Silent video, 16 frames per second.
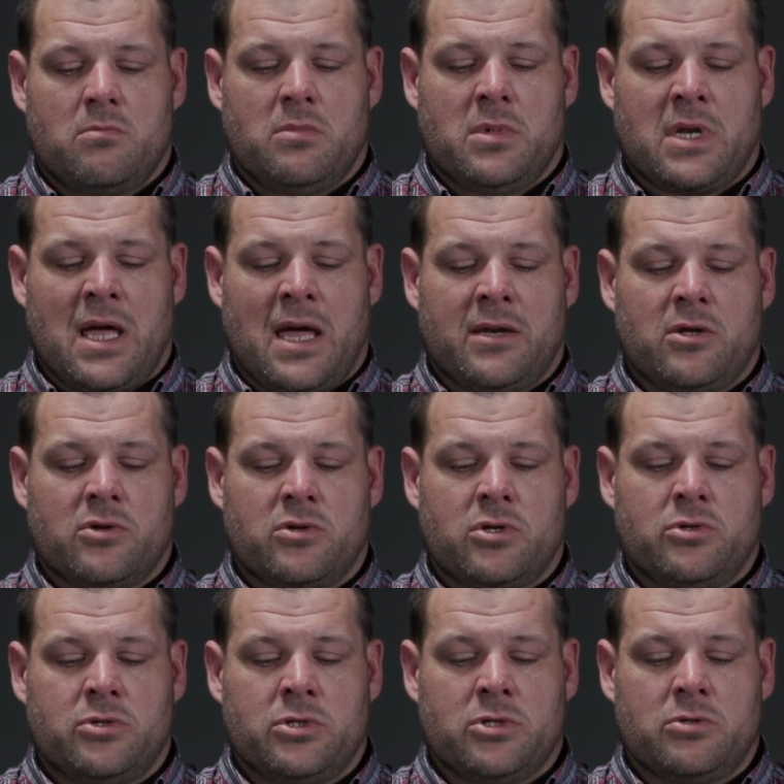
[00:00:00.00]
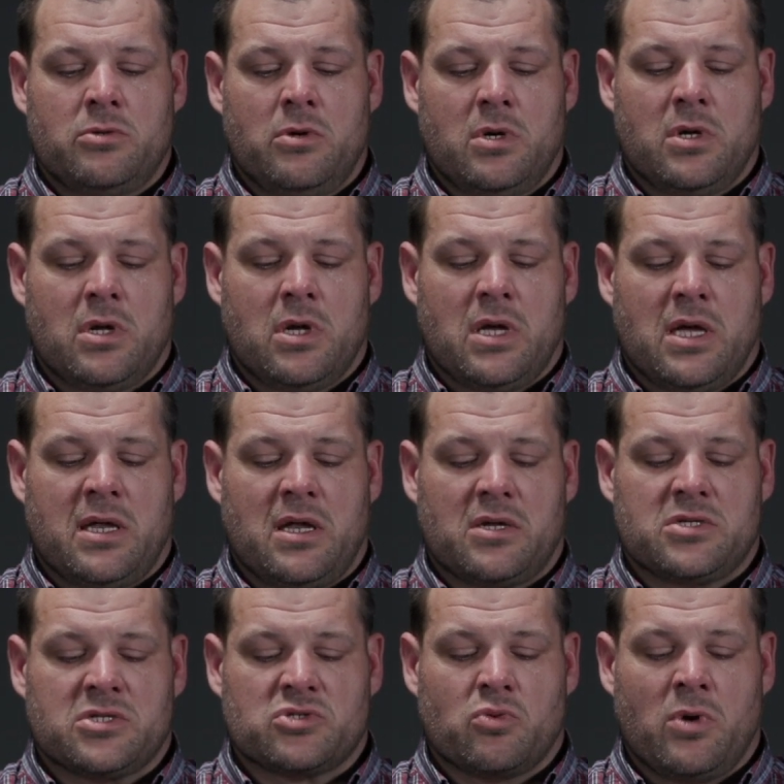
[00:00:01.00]
but I know you do. And
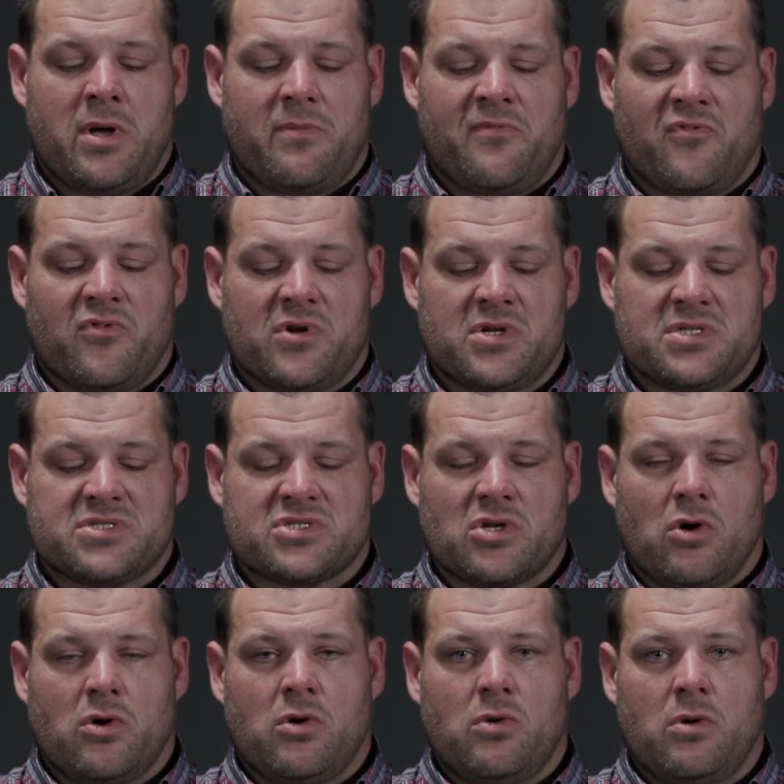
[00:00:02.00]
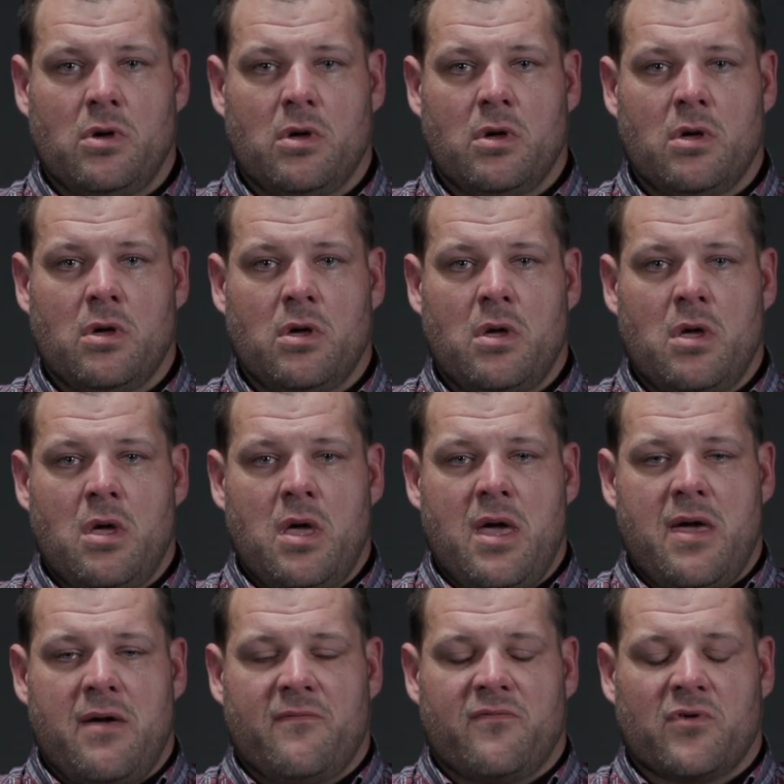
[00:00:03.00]
I just wept for his soul
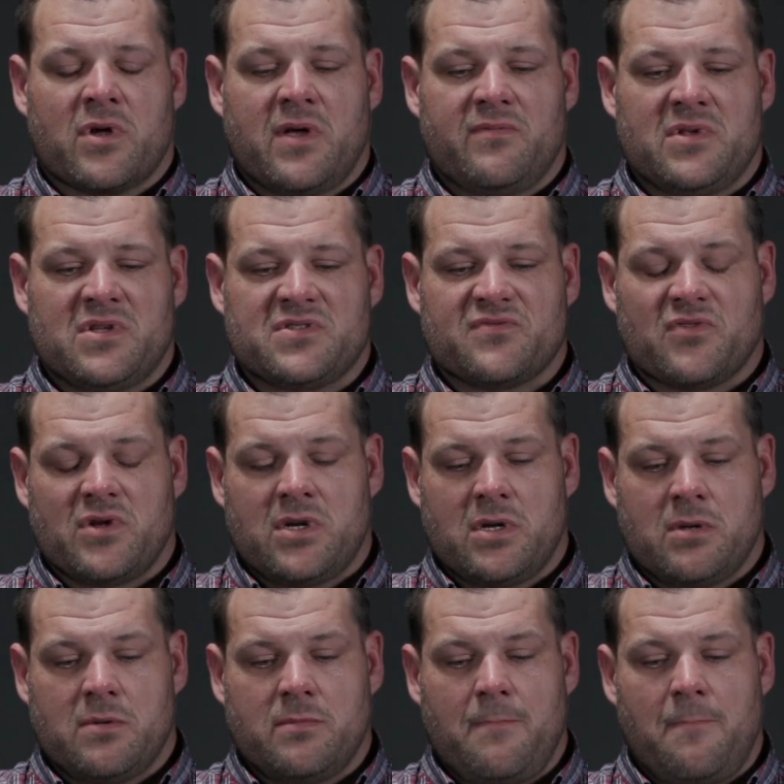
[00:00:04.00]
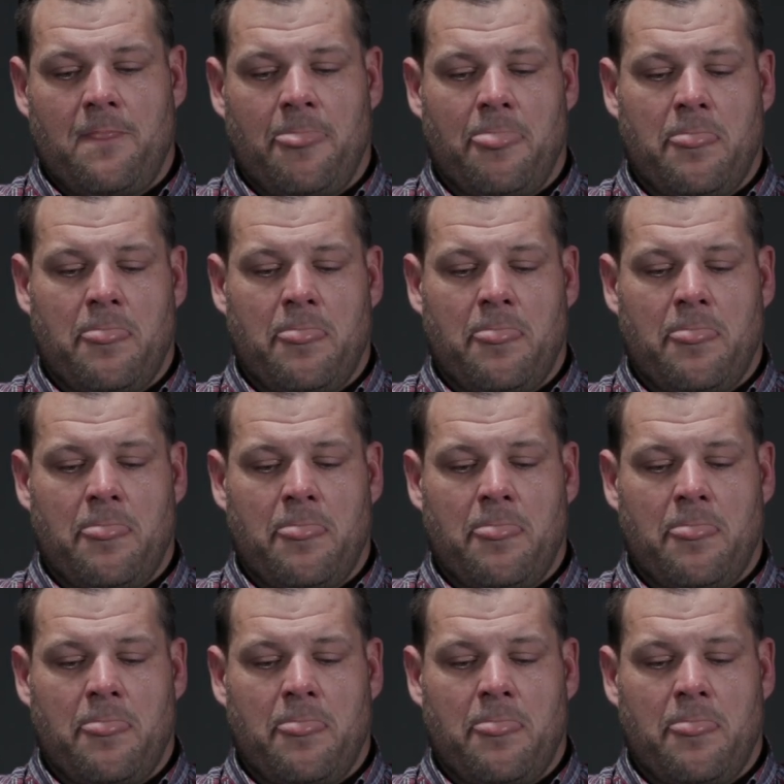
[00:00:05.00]
and forgiveness for him,